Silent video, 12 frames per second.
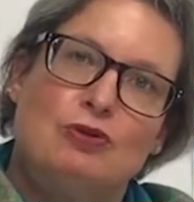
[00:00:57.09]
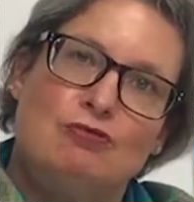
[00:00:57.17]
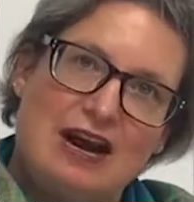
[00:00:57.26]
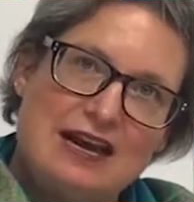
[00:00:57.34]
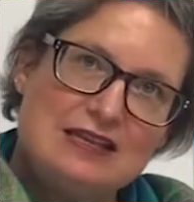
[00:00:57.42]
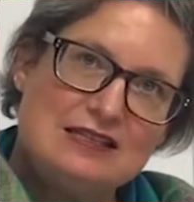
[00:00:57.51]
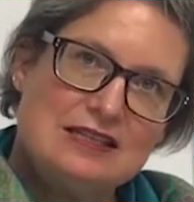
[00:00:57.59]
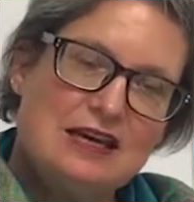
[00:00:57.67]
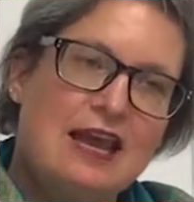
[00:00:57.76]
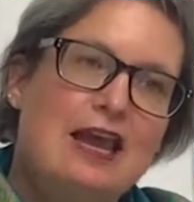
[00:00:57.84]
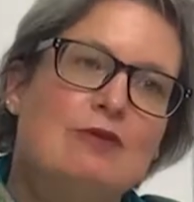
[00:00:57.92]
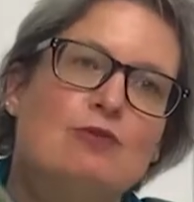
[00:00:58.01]
were raised
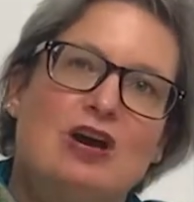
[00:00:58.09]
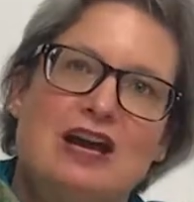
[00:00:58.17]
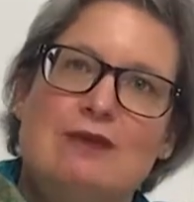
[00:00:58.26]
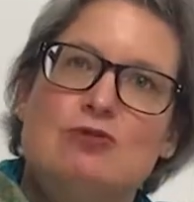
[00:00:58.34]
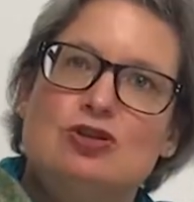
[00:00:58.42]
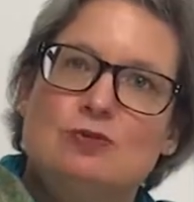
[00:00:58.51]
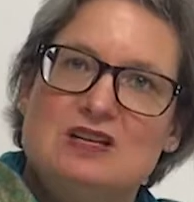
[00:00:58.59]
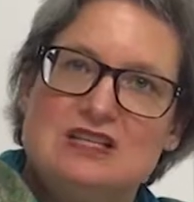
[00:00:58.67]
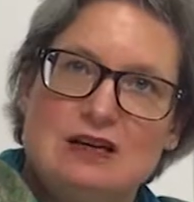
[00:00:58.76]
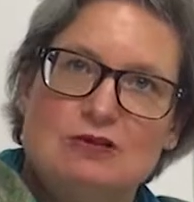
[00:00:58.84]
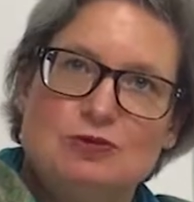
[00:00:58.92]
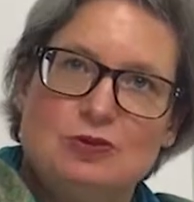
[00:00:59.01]
and were able to be
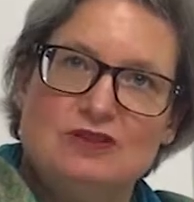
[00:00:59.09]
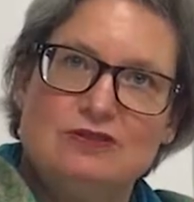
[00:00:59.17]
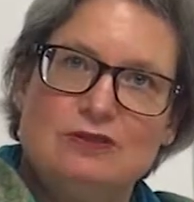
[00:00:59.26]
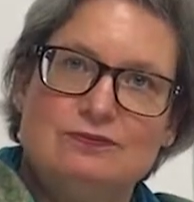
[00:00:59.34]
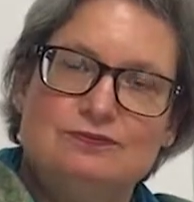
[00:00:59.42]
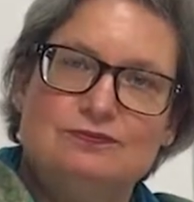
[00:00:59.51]
dealt with.